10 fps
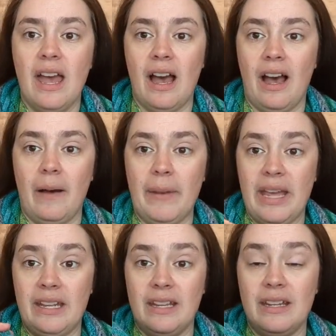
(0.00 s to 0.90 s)

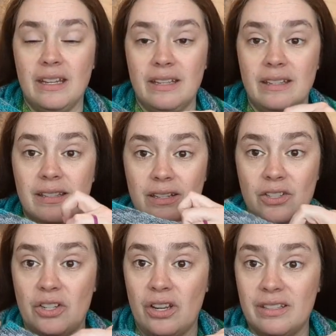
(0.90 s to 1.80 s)
And it is
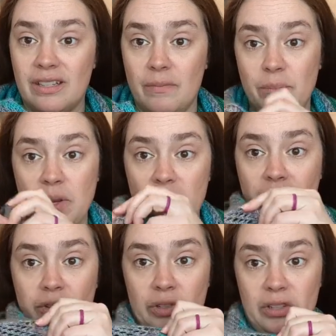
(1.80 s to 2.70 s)
just
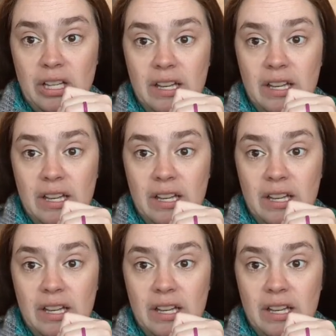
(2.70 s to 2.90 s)
beautiful.